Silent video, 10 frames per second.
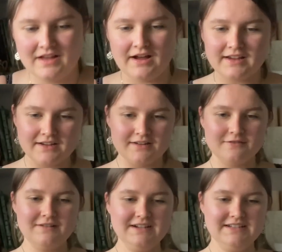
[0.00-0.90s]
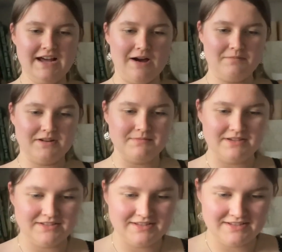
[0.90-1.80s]
I can already tell I'm going to be
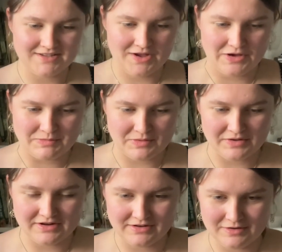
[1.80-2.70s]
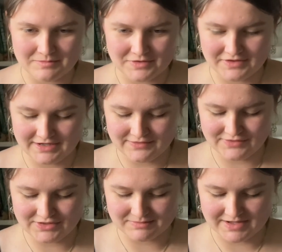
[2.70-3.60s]
using this jojoba oil a lot more than
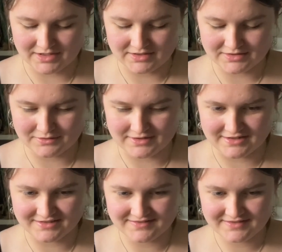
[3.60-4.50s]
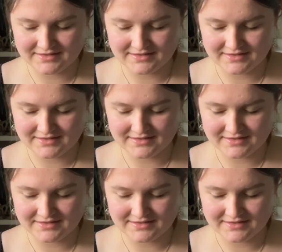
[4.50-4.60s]
I've used my castor oil.